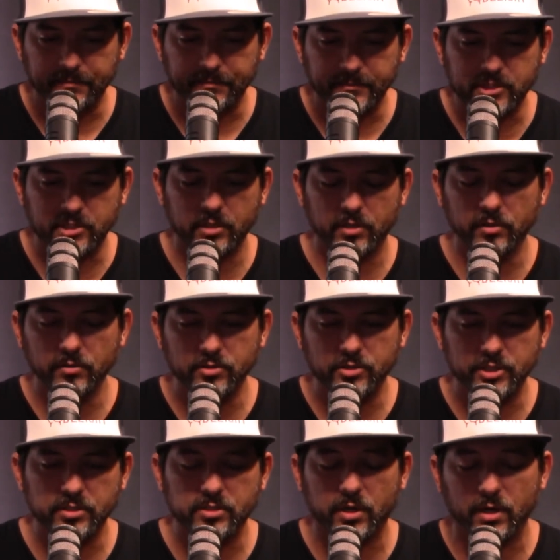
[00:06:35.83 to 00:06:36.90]

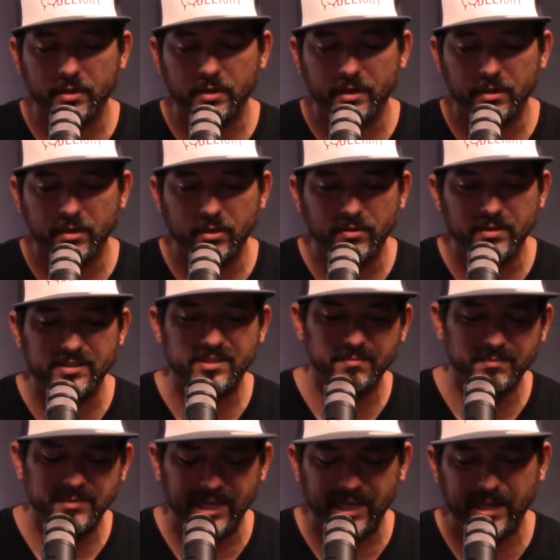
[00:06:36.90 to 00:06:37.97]
solutions on their own, and
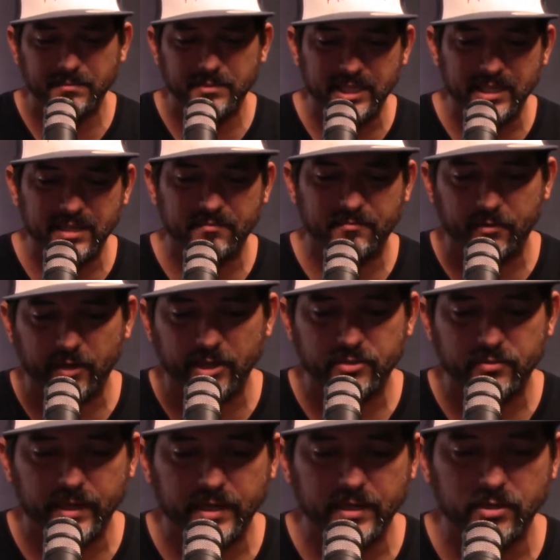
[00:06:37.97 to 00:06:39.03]
sometimes you get
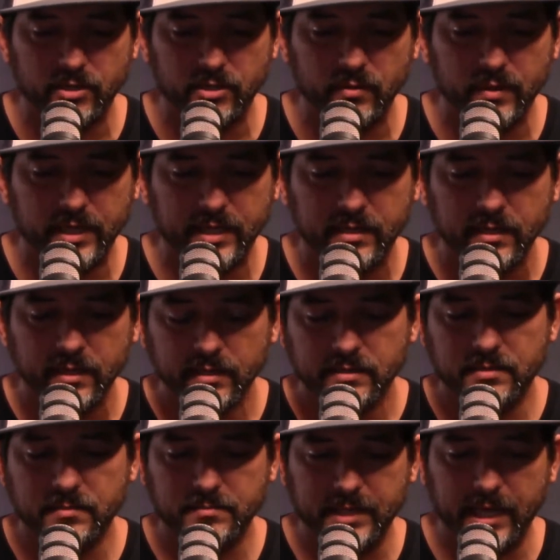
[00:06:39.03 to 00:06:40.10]
frustrated doing it.
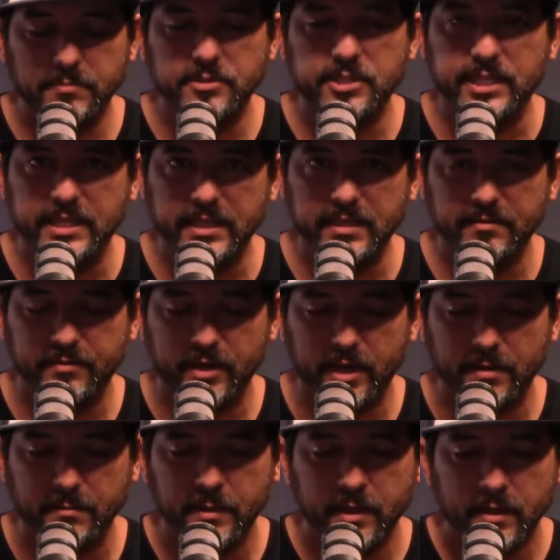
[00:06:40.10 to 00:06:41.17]
Sometimes you give
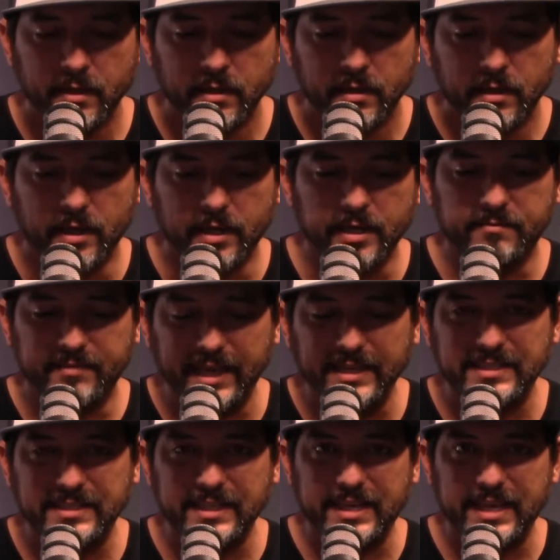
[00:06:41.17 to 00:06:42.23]
up. If
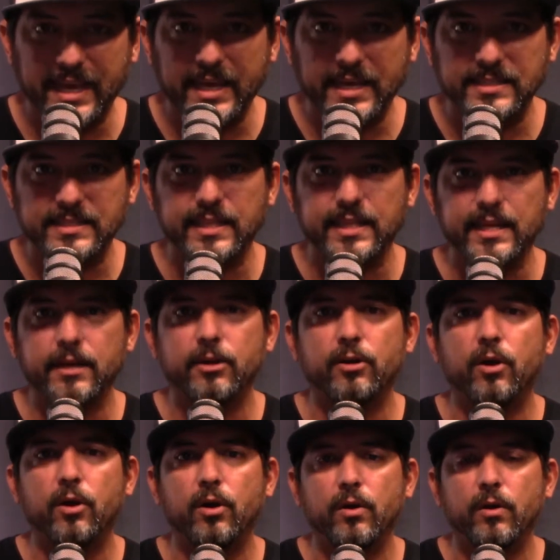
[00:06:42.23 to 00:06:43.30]
that's the case, there
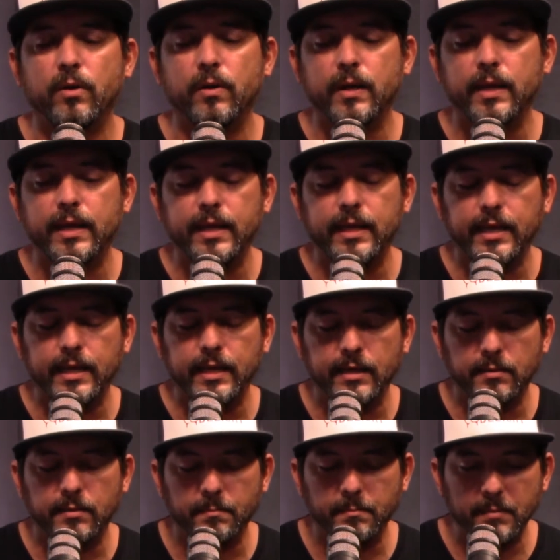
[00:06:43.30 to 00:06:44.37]
are an
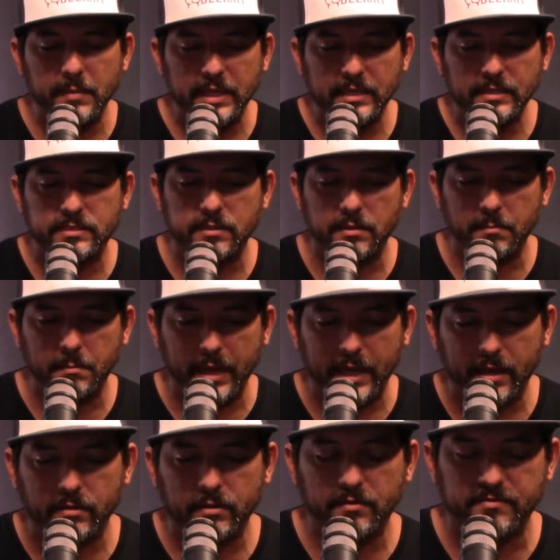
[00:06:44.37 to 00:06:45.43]
immense
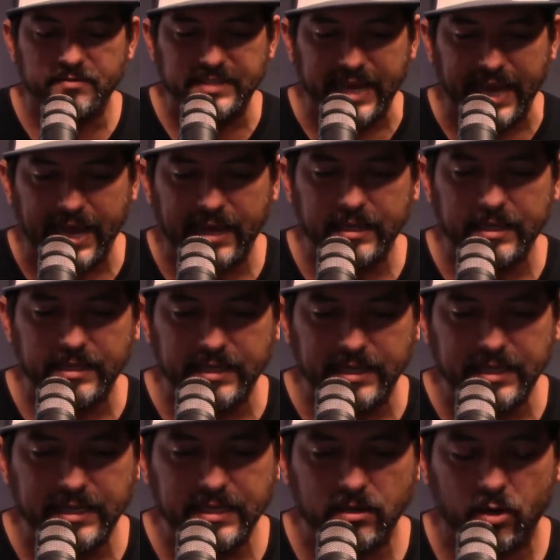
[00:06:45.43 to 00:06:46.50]
amount of talent
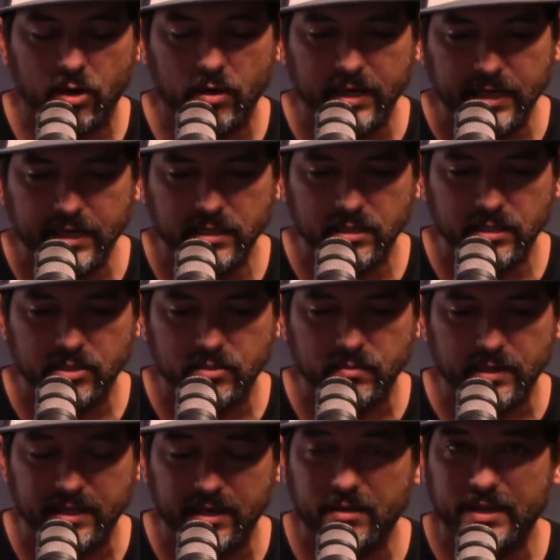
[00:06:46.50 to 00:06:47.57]
in our
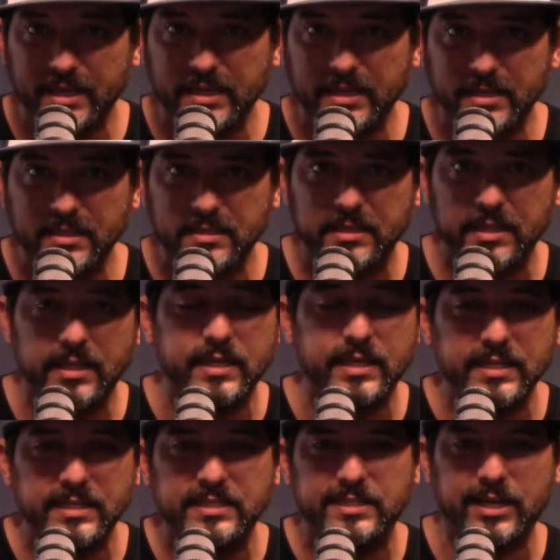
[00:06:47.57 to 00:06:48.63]
industry. There is an
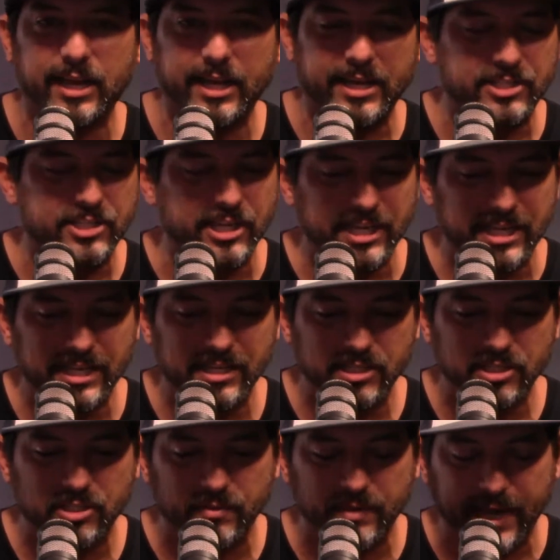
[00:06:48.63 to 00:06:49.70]
installation
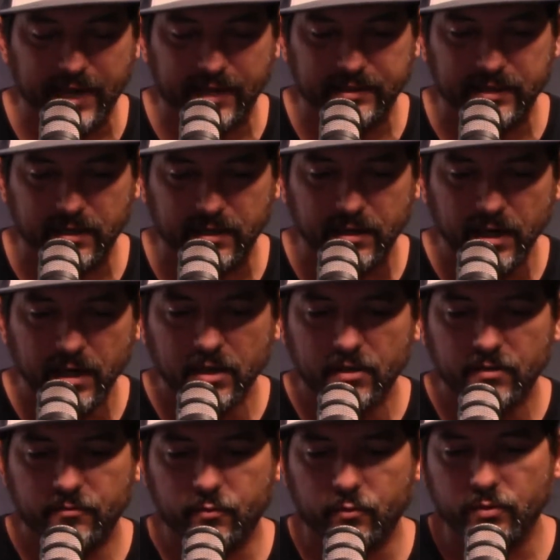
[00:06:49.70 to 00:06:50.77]
industry out there
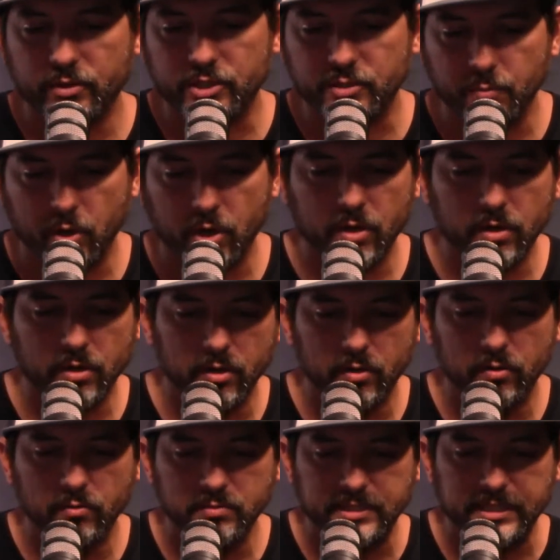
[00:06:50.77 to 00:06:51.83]
for smart
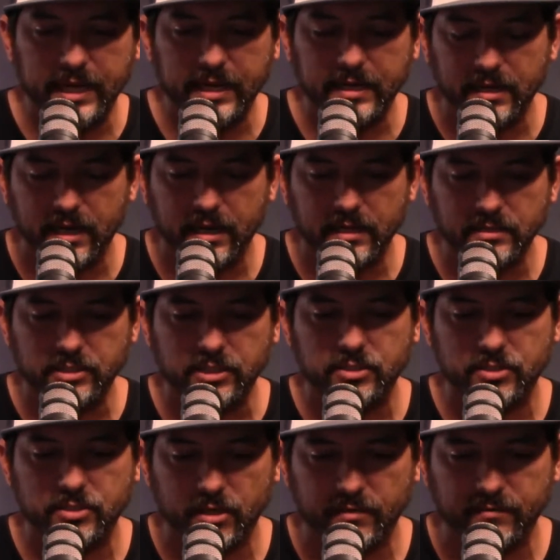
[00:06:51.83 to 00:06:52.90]
home technology
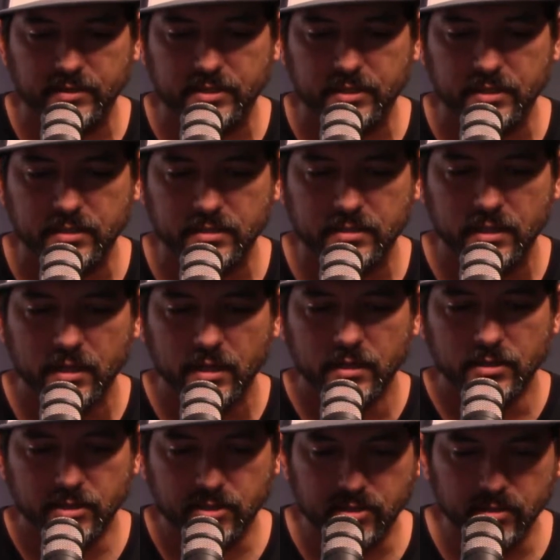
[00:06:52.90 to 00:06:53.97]
services.
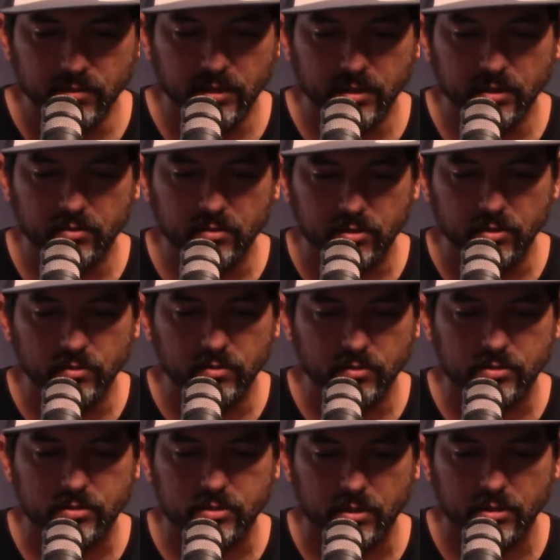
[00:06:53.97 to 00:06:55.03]
Just do a little Google
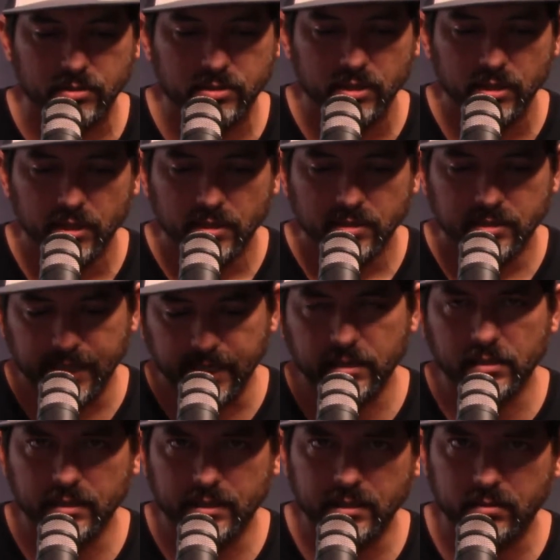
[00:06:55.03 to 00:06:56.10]
search. Take a
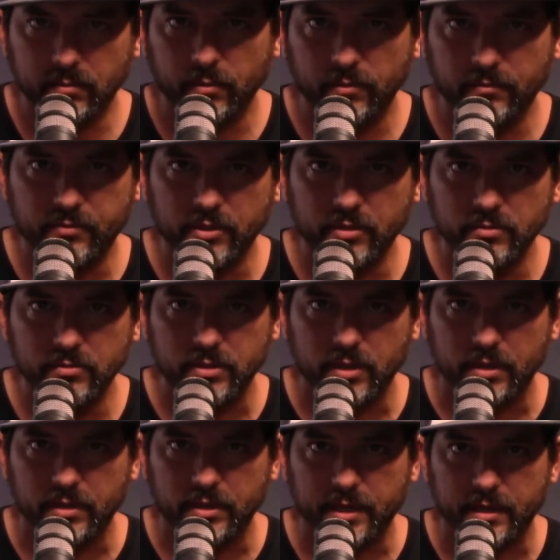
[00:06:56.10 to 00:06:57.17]
look at the reviews
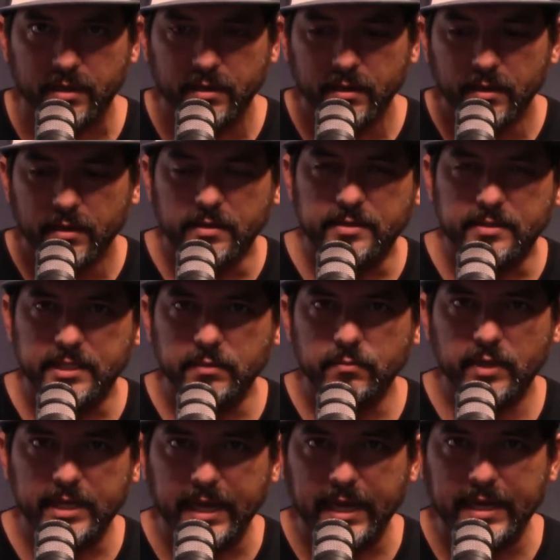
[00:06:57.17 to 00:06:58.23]
on there and see
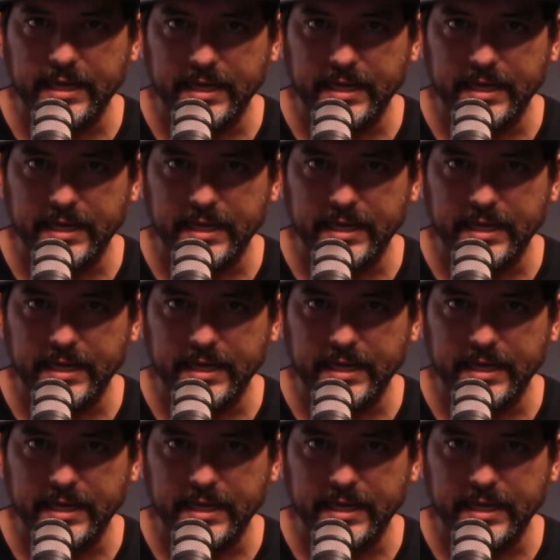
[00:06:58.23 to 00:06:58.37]
what kind of